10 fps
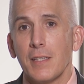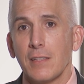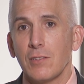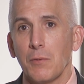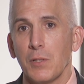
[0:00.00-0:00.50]

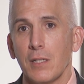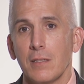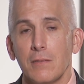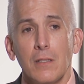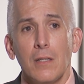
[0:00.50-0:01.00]
things that
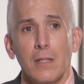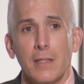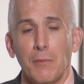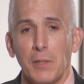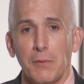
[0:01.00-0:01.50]

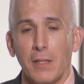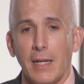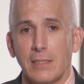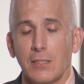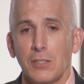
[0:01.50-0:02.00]
we would
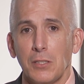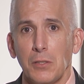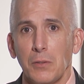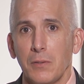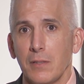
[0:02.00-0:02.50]
like to
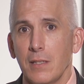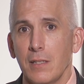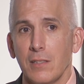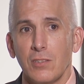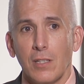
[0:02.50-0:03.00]
do
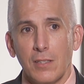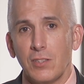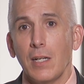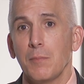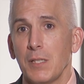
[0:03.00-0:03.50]
is
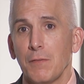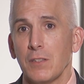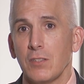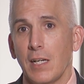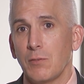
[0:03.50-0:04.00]
set up
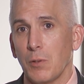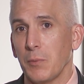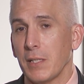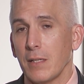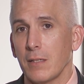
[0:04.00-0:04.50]
different sites where
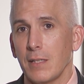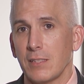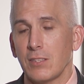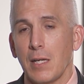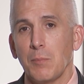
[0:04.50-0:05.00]
we can
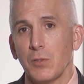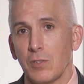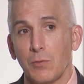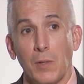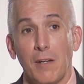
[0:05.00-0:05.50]
collect
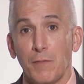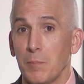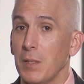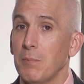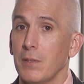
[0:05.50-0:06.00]
samples as well from
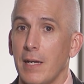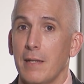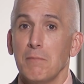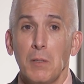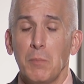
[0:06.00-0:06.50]
people
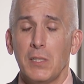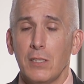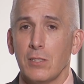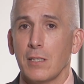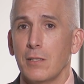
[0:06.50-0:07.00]
that
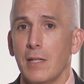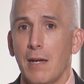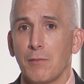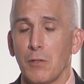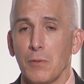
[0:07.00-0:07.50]
potentially could
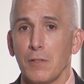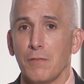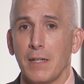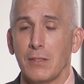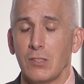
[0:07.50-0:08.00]
have
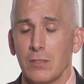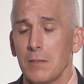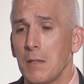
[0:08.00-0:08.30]
coronavirus.